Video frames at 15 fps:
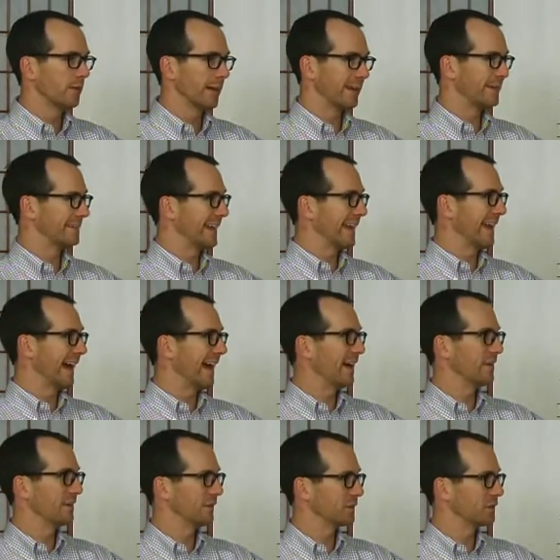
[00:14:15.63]
that can take
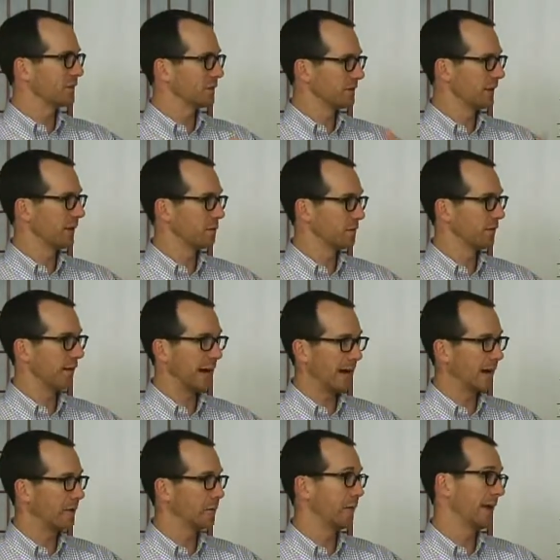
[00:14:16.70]
on these types of
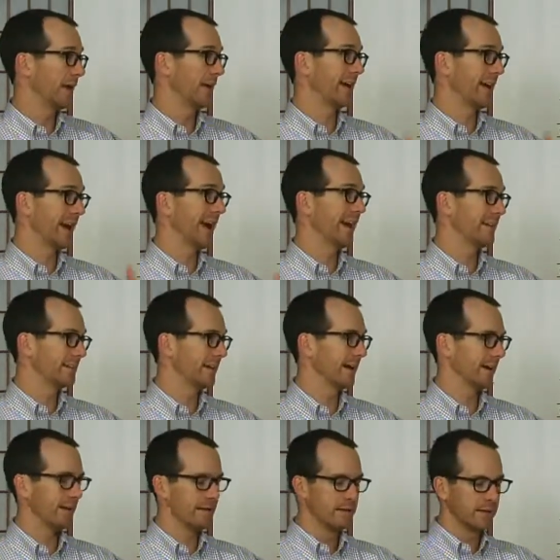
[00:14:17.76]
high-paying,
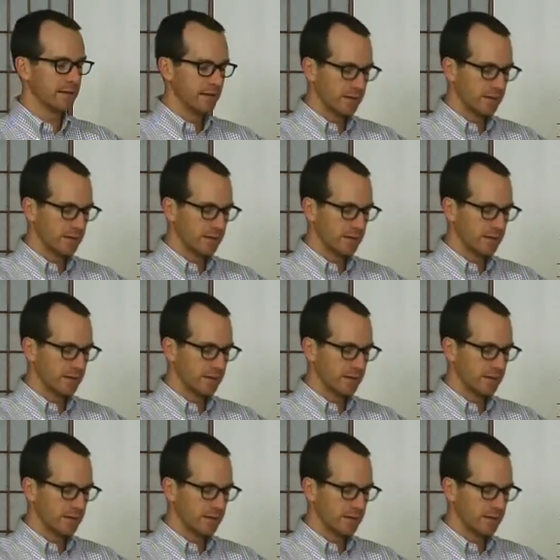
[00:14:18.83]
high-tech